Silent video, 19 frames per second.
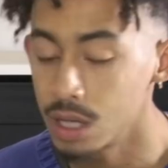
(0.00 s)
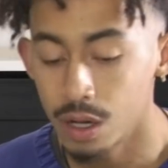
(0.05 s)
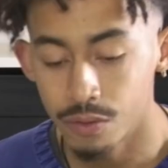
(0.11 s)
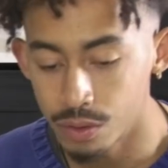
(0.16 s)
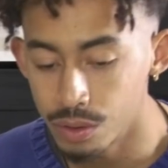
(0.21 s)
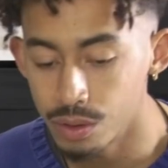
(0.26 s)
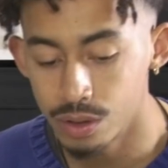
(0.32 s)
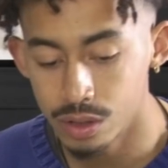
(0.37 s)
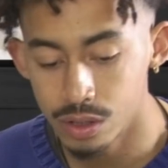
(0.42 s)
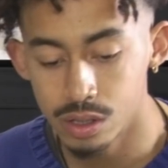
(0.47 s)
yeah,
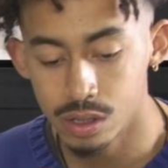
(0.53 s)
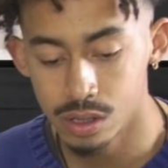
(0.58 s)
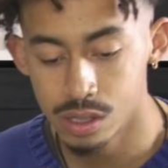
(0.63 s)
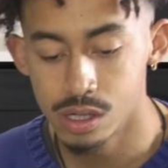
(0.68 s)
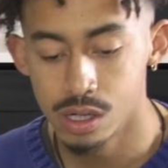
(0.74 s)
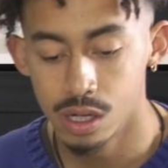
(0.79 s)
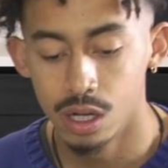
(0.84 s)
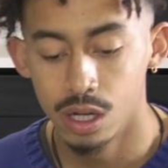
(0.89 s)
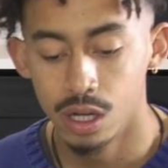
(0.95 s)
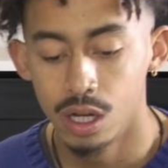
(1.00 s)
of course.
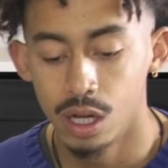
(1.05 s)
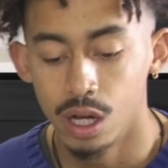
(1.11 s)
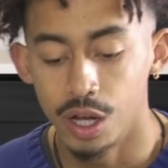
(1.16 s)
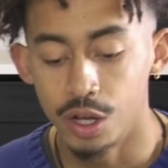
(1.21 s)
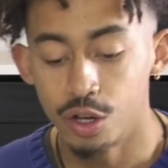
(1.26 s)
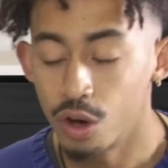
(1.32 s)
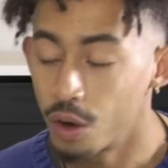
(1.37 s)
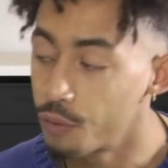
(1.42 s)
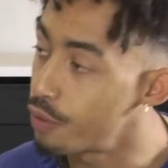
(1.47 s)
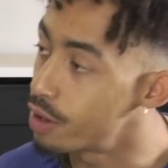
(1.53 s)

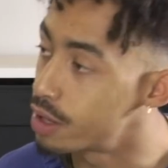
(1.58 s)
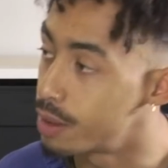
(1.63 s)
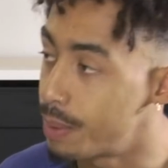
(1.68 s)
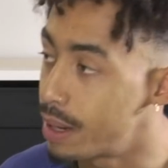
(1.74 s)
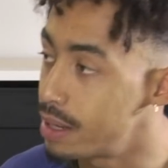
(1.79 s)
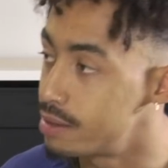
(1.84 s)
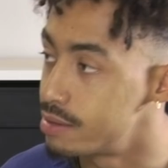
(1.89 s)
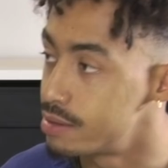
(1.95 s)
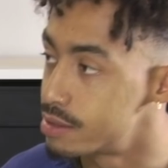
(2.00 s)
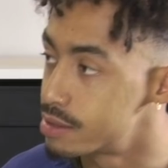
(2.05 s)
You got to find a
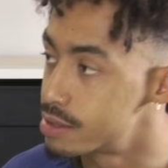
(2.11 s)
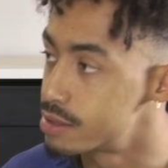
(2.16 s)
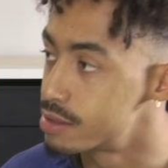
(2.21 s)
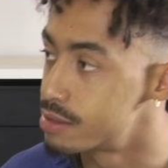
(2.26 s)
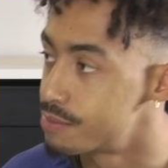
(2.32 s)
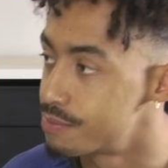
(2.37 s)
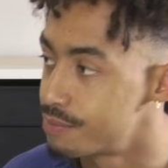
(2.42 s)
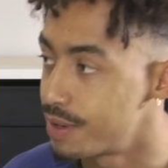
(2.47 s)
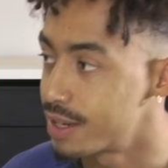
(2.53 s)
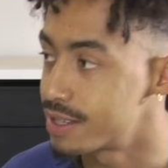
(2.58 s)
balance.
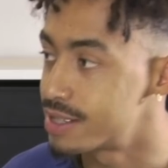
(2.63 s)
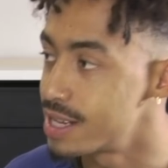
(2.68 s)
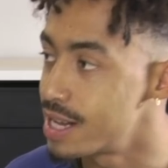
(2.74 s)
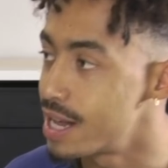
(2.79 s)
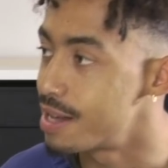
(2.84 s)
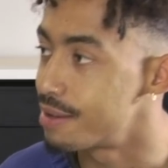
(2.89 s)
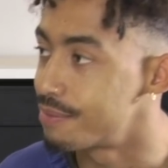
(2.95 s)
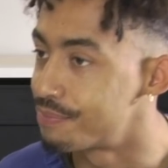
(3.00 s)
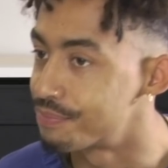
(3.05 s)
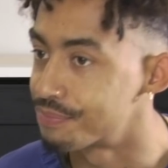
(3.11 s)
That's
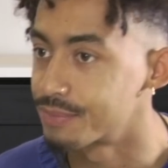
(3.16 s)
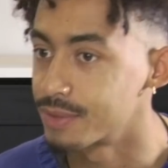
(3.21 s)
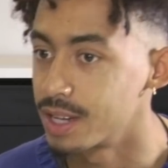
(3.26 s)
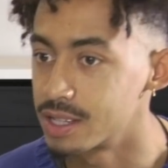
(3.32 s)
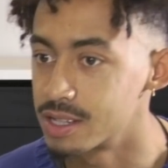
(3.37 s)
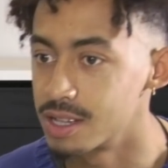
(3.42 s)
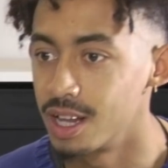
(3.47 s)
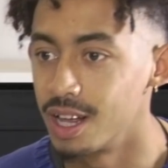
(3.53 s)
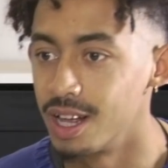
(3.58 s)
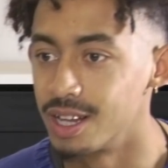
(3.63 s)
it.
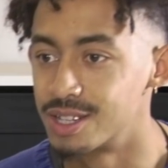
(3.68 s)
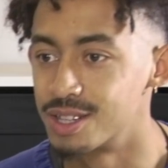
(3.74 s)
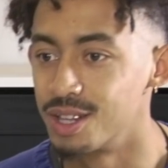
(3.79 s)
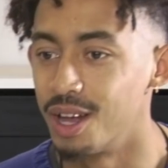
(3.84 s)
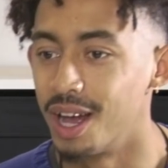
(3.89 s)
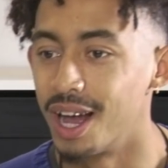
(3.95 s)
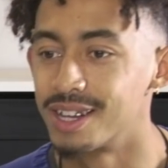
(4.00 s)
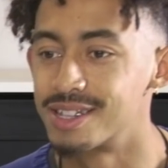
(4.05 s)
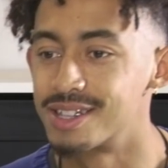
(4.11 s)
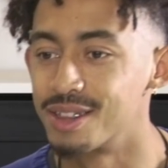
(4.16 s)
That's
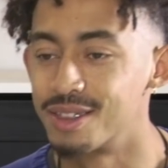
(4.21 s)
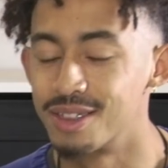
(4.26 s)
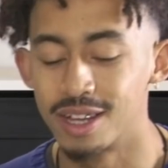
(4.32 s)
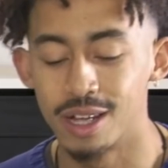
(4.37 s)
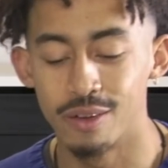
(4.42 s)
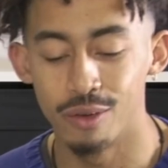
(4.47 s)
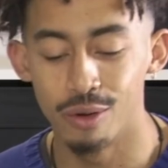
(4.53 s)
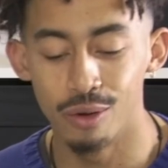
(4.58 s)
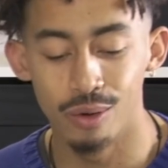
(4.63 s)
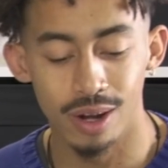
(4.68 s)
the
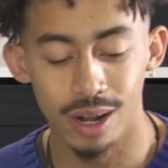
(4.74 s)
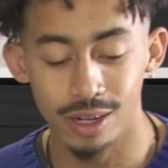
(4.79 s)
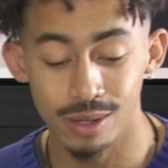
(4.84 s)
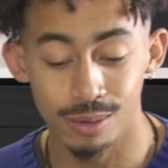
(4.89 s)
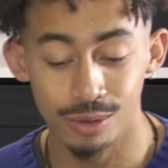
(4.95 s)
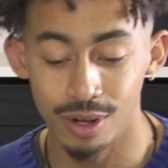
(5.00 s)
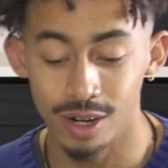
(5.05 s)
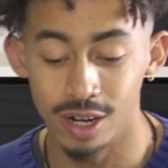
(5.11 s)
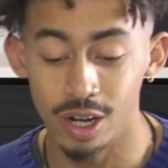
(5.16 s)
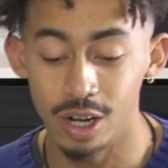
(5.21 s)
thing of it all, and that's
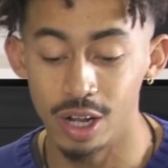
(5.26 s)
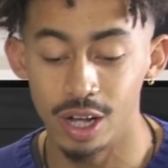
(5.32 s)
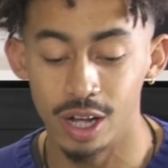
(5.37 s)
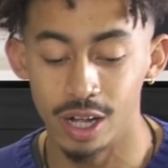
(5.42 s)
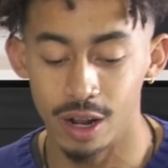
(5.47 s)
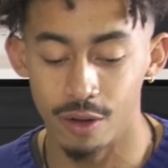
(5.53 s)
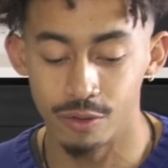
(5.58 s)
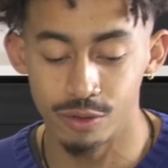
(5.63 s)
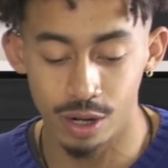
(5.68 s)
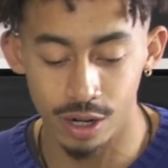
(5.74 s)
what I'm trying to
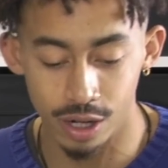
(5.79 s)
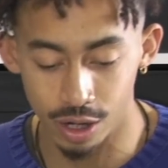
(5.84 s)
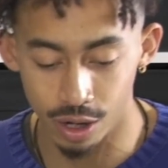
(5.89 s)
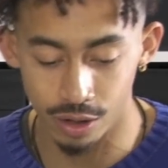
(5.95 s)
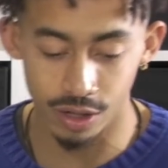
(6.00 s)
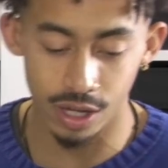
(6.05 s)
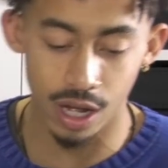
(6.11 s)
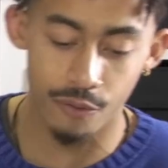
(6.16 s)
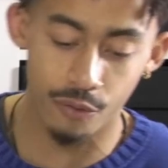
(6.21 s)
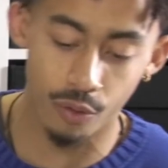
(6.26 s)
learn. I'm trying to go
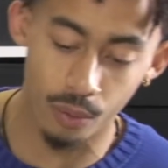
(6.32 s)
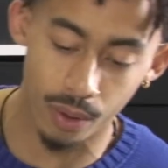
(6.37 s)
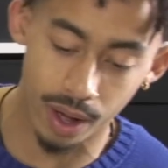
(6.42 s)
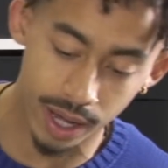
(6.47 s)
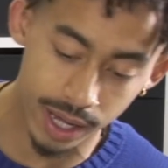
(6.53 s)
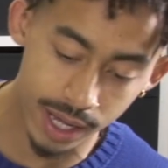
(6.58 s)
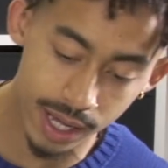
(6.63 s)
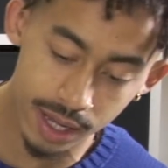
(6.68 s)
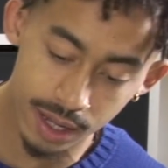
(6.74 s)
the other way.